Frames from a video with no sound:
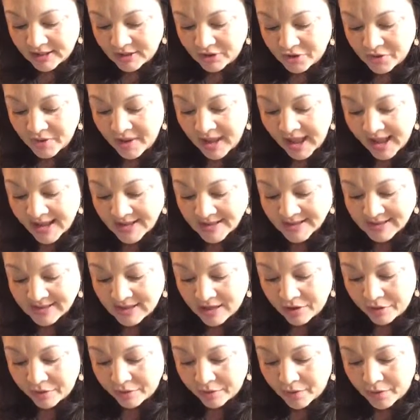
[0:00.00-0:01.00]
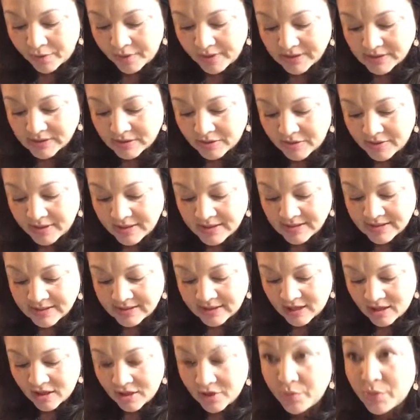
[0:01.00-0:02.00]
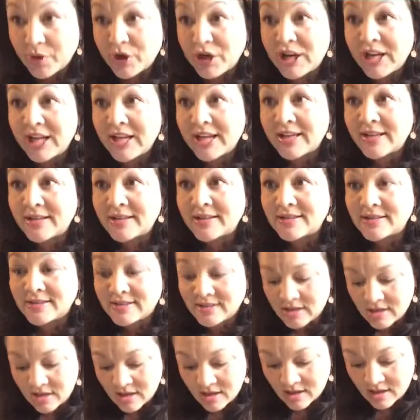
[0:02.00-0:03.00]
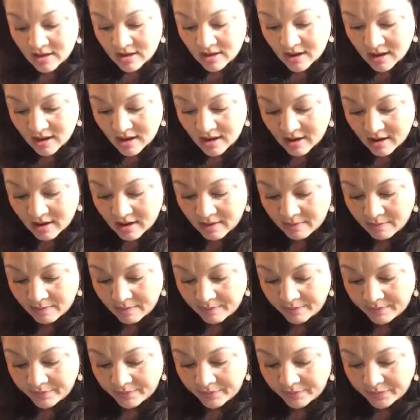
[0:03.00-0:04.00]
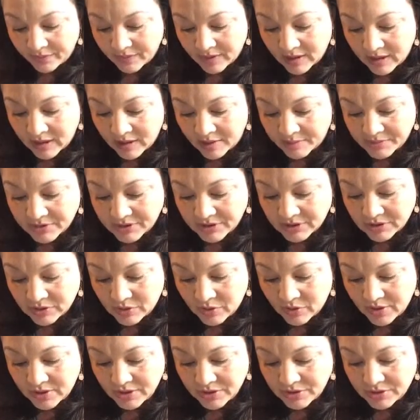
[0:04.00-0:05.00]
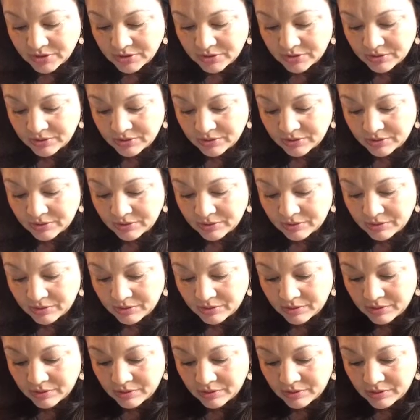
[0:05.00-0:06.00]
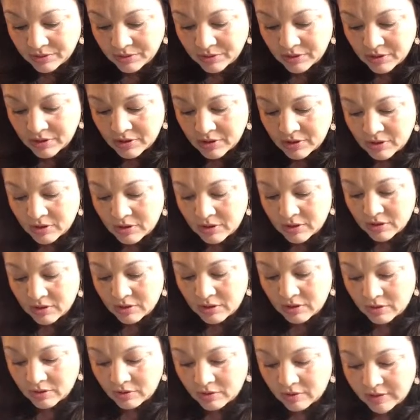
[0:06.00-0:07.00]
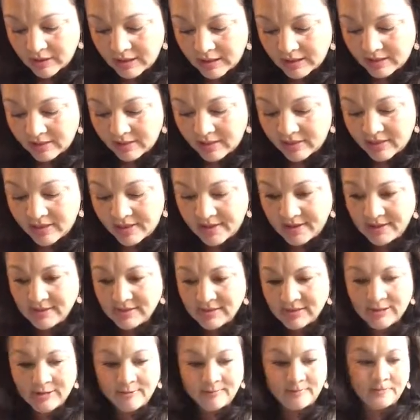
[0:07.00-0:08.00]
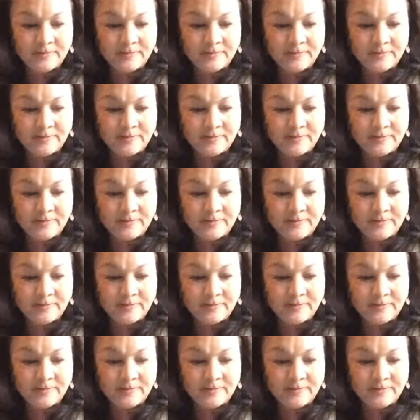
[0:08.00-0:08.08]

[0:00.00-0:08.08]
you can see through it, so you can see the word is, and I'm just going to go like this,